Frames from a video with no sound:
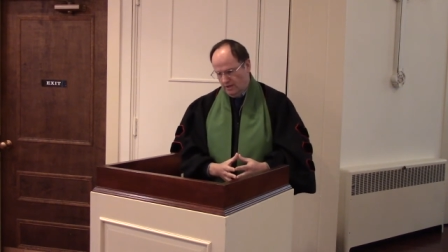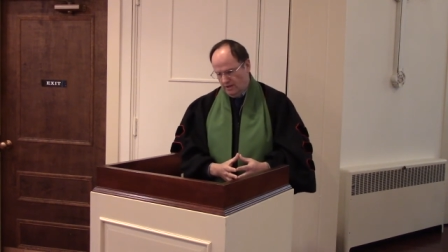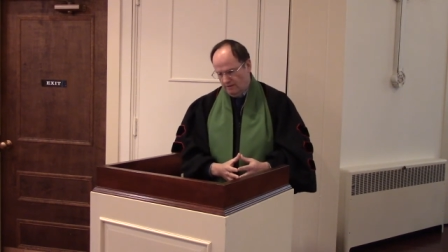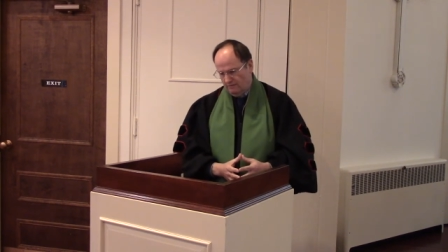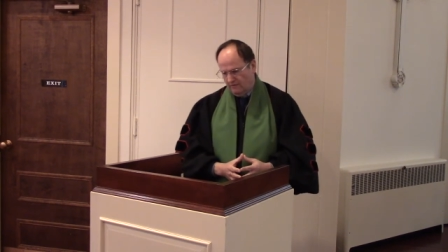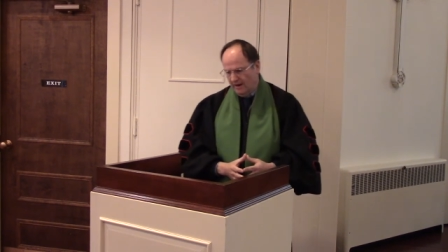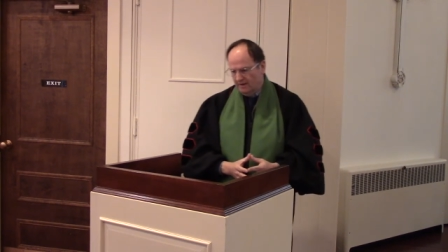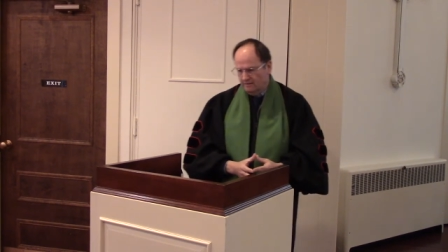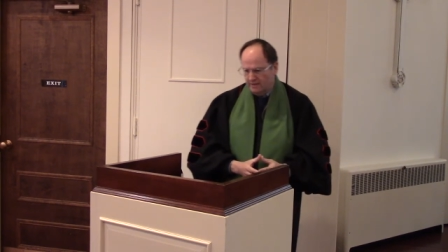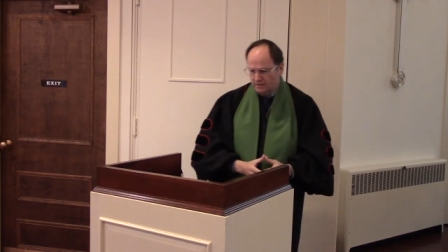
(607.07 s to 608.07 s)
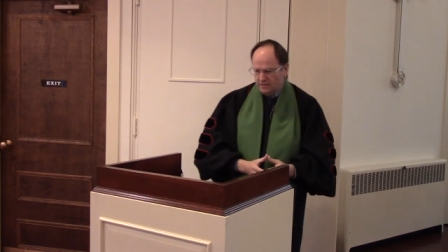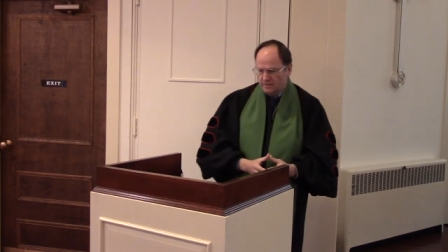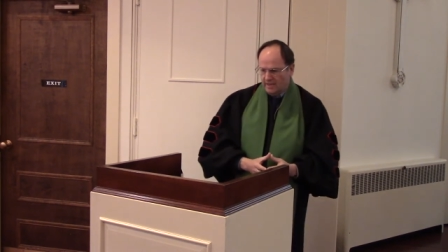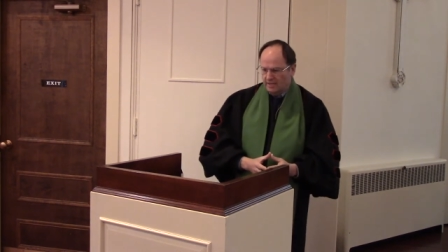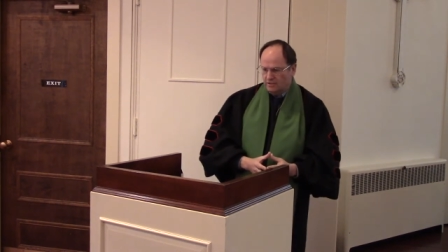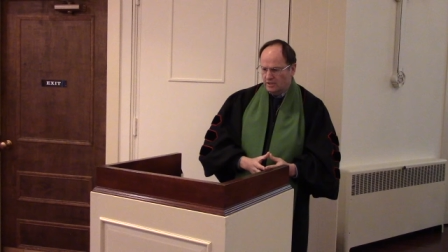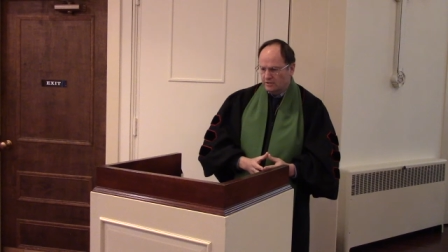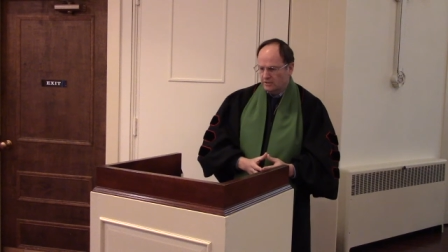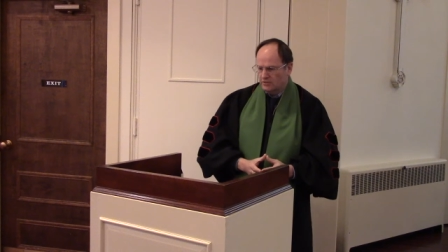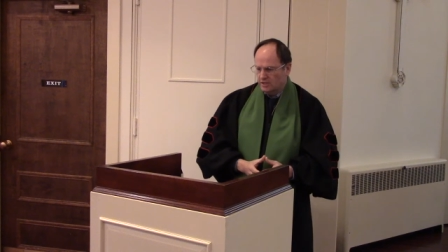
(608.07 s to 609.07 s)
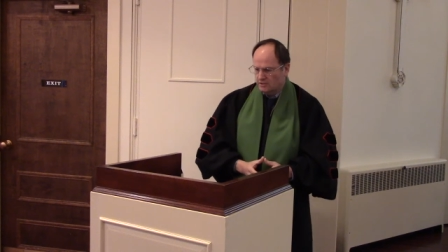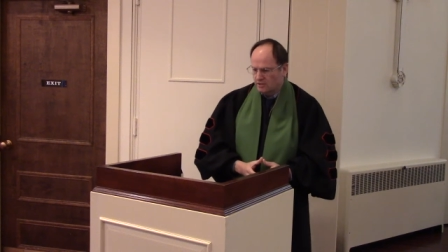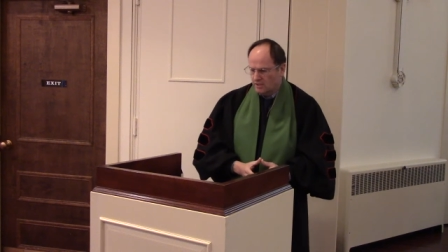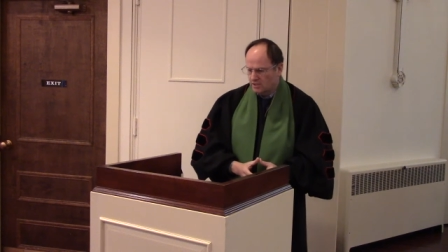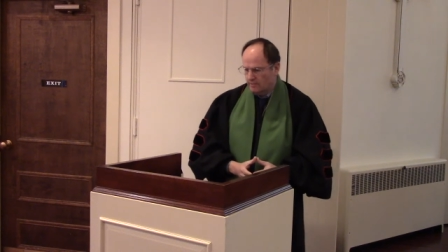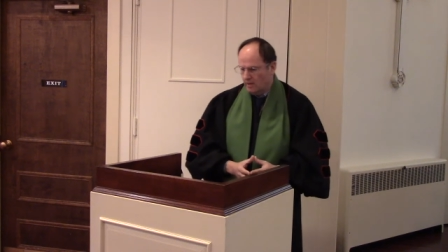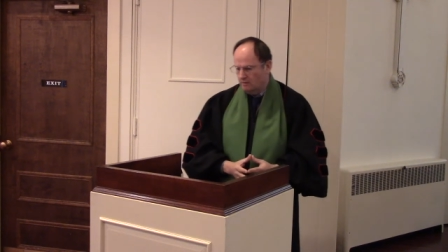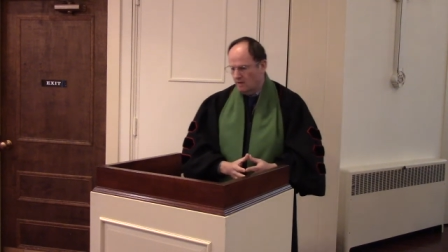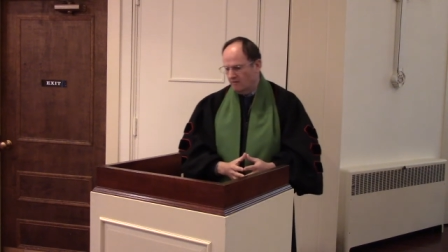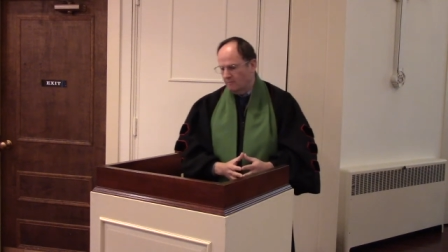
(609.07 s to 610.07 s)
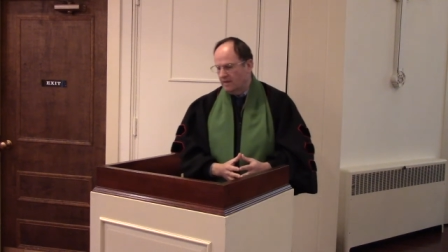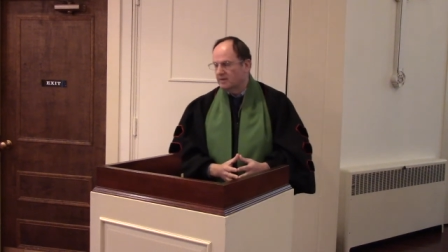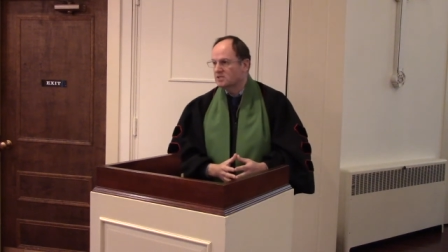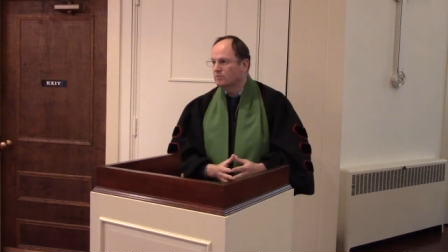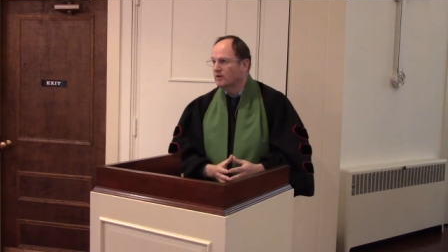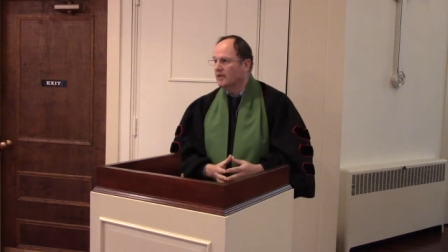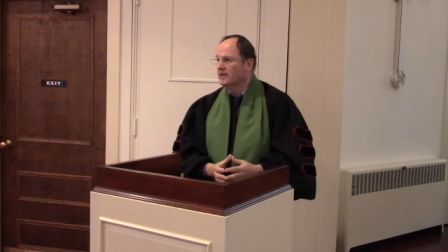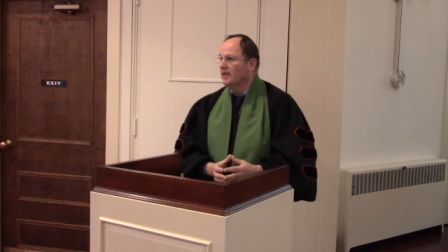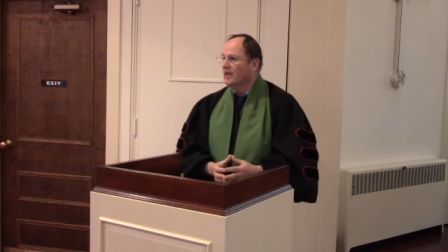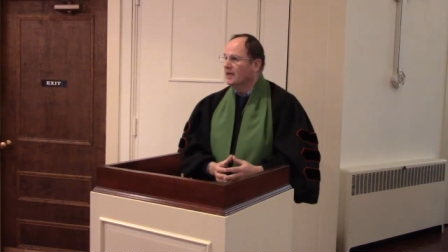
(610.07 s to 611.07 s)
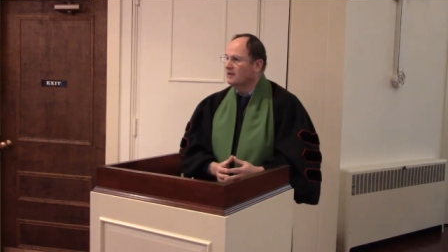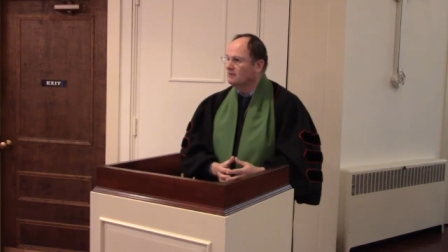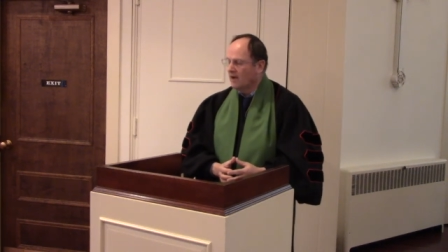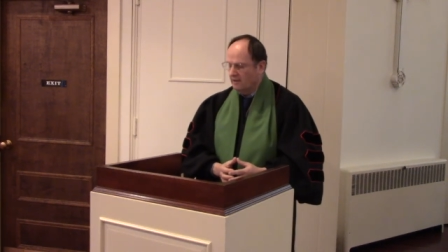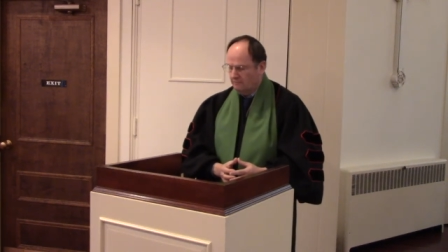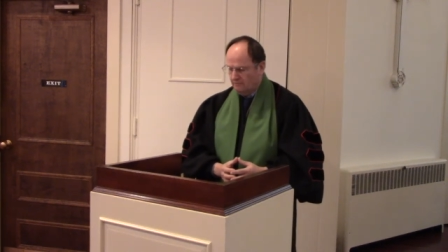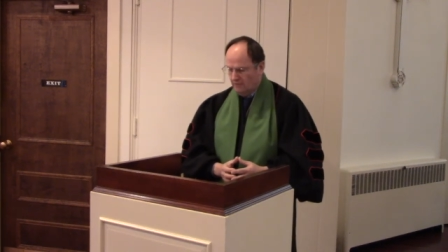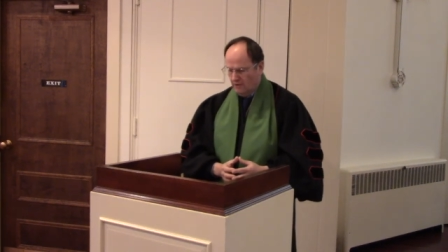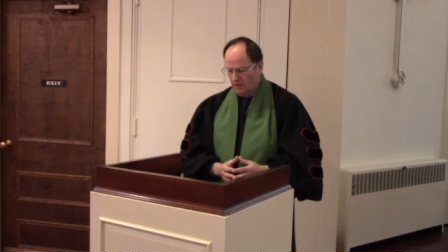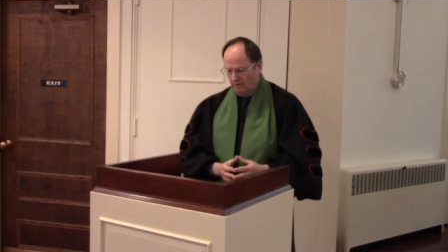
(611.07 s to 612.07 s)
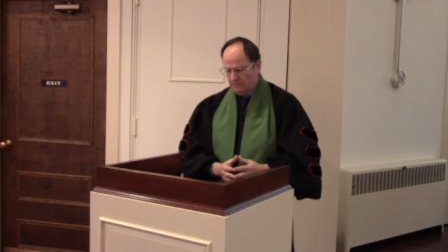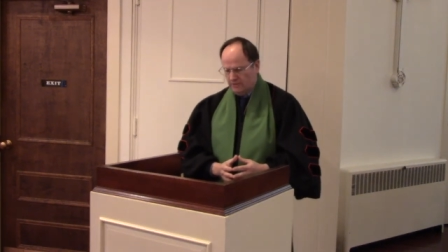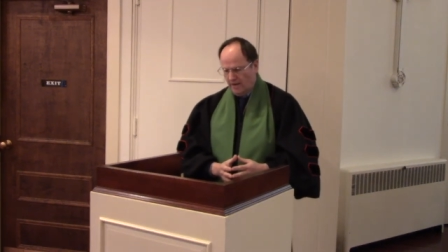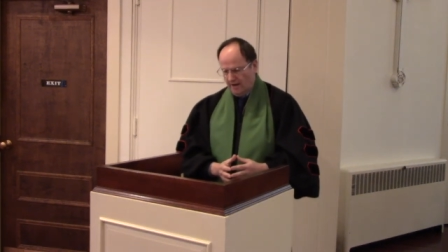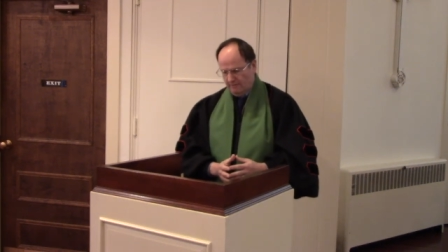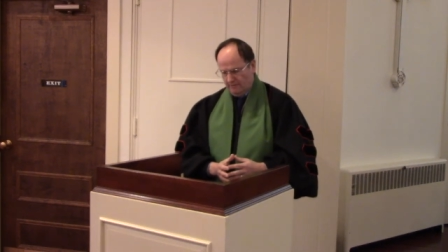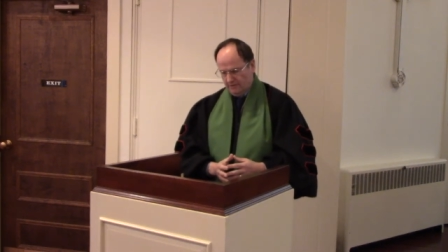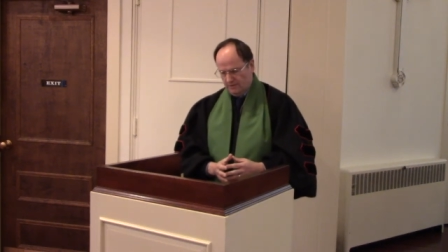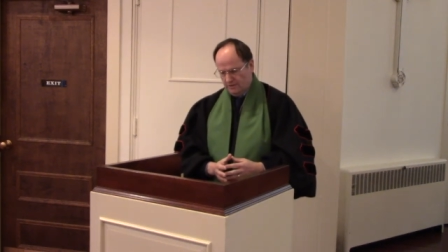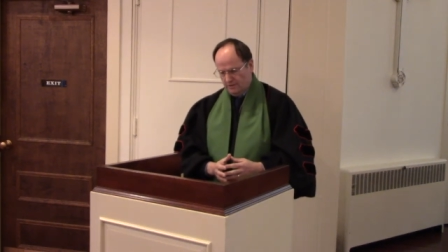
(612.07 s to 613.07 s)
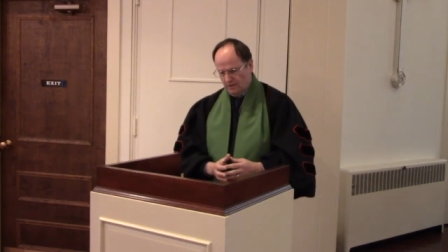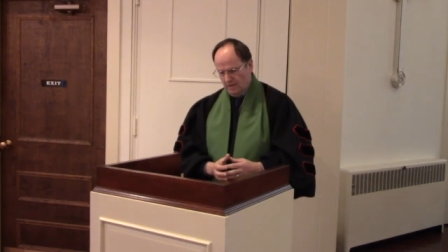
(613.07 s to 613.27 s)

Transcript: And finally, today, Jesus teaches us about love by displaying a life of service.